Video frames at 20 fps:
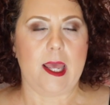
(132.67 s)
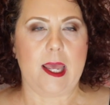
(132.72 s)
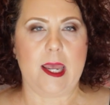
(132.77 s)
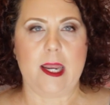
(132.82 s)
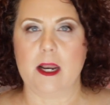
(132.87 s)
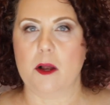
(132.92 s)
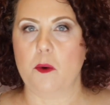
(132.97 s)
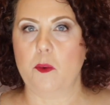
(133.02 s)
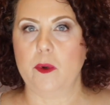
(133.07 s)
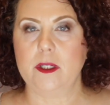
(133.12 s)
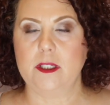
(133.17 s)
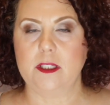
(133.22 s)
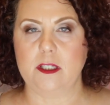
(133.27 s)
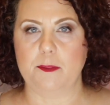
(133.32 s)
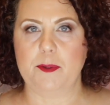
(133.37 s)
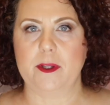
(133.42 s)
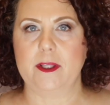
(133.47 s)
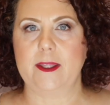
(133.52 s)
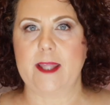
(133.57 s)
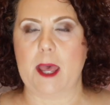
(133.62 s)
and I wanted to
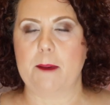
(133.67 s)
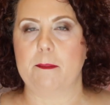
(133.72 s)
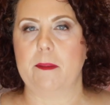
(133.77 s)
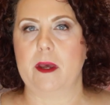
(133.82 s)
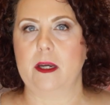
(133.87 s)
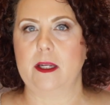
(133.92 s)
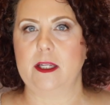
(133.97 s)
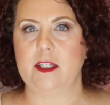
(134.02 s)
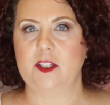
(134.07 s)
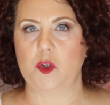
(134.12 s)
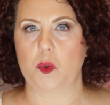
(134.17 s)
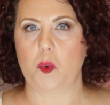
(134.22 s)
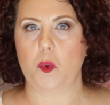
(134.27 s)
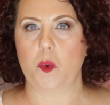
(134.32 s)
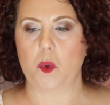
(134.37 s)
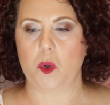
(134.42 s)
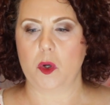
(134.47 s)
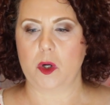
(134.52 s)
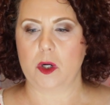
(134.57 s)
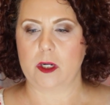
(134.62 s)
put that money
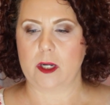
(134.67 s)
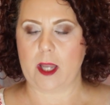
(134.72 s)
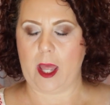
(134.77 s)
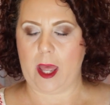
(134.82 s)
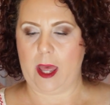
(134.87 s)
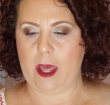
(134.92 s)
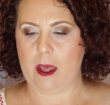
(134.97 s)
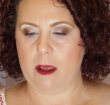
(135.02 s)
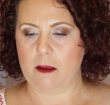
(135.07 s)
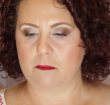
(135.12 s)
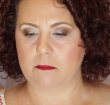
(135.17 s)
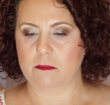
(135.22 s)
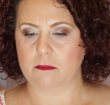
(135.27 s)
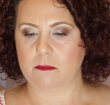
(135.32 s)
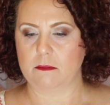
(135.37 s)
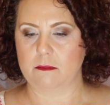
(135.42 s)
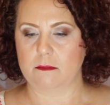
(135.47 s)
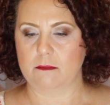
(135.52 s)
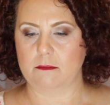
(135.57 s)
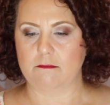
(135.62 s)
toward uh,
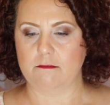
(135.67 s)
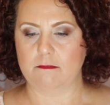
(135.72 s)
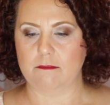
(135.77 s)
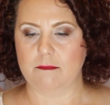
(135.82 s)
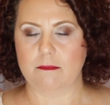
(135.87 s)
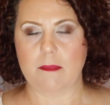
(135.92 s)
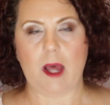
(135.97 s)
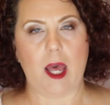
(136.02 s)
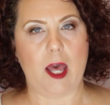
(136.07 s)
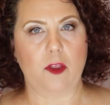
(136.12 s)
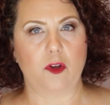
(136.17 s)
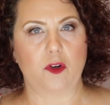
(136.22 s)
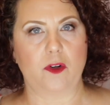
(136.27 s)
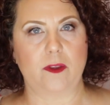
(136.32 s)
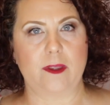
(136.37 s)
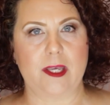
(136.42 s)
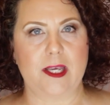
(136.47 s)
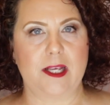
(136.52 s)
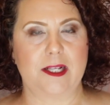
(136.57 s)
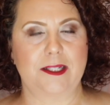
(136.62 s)
other
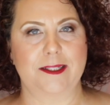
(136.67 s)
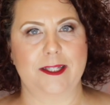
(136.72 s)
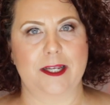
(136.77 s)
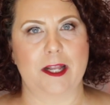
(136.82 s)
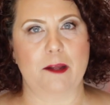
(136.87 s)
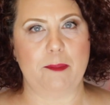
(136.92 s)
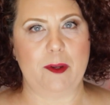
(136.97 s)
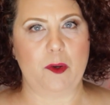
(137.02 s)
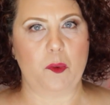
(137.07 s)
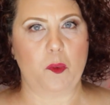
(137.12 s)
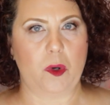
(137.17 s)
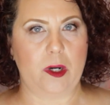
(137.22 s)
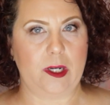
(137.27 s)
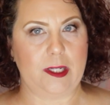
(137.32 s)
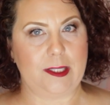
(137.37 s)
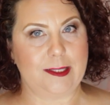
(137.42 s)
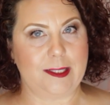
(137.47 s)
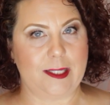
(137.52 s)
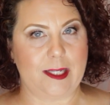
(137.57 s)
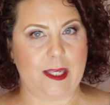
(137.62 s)
things that I've been
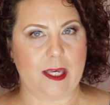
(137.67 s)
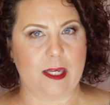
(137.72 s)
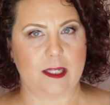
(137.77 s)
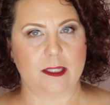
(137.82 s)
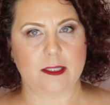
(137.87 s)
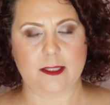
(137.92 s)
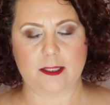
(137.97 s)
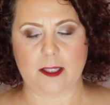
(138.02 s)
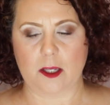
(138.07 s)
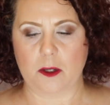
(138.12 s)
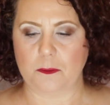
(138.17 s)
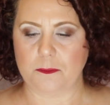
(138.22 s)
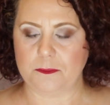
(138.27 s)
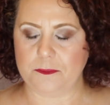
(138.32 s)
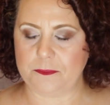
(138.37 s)
wanting to get, so